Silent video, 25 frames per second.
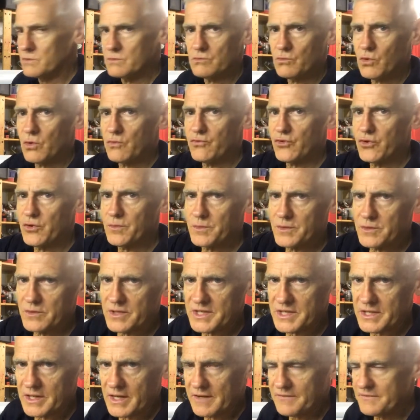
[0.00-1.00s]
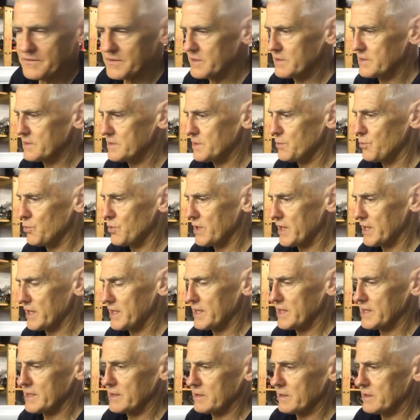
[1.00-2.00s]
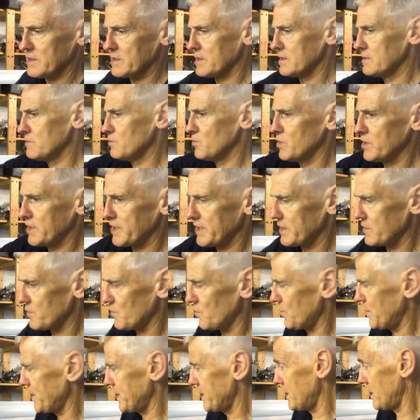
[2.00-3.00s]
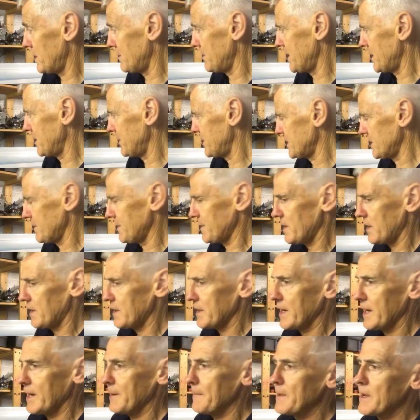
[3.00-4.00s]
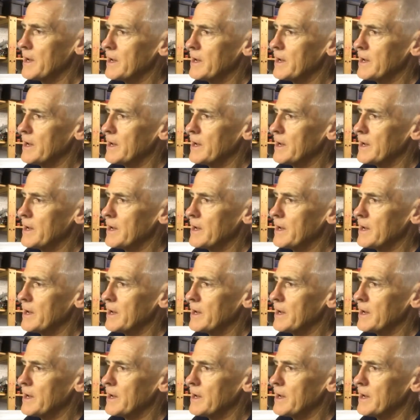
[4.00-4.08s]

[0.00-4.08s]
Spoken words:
what room there is left to put anything like a working torpedo, maybe something like that.